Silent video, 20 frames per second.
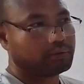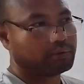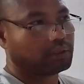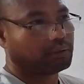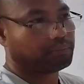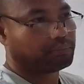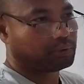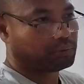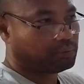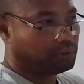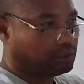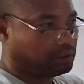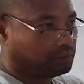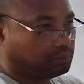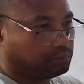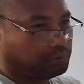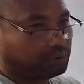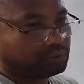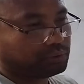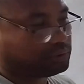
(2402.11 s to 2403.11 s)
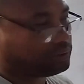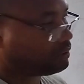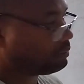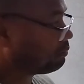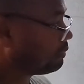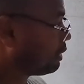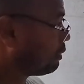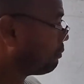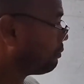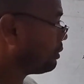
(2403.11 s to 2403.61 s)
number one, we should
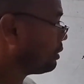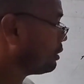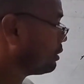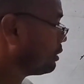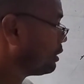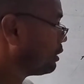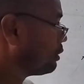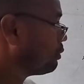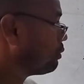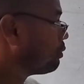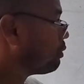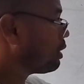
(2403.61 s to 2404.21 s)
remember that